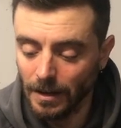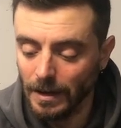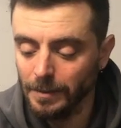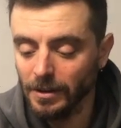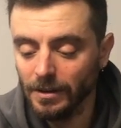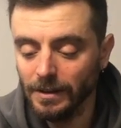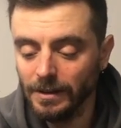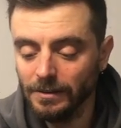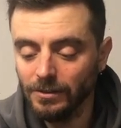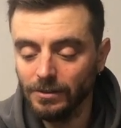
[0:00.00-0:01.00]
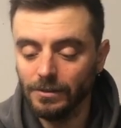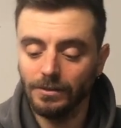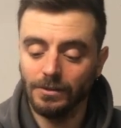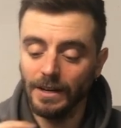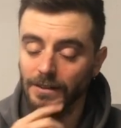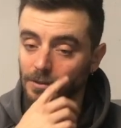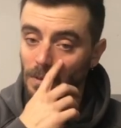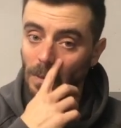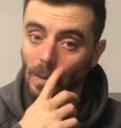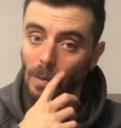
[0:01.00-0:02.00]
I'm gonna try
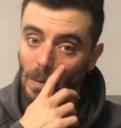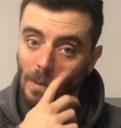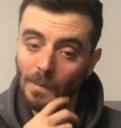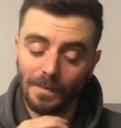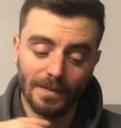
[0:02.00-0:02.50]
to